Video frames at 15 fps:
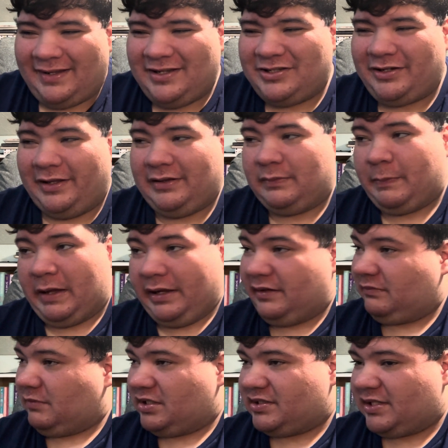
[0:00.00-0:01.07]
Did you guys buy
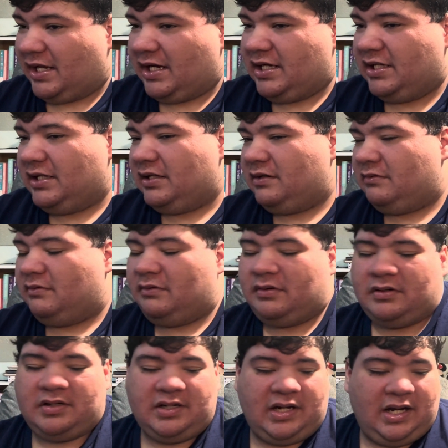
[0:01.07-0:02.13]
as much as I did?
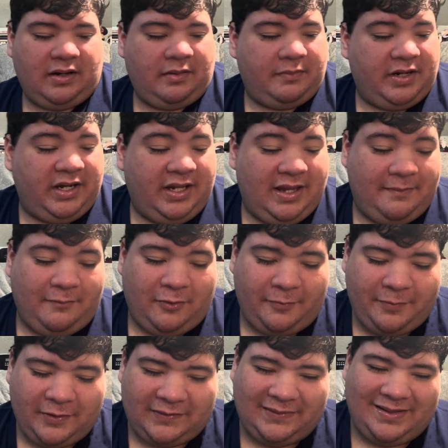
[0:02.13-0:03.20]
Did anybody get more
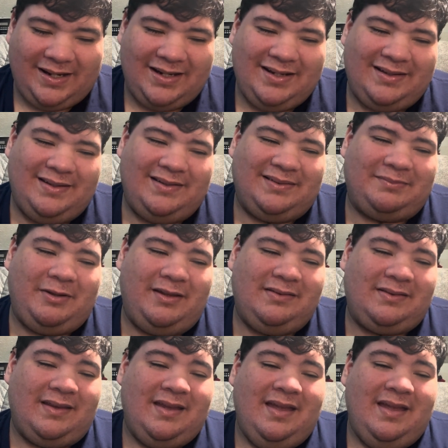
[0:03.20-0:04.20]
books than I did this month?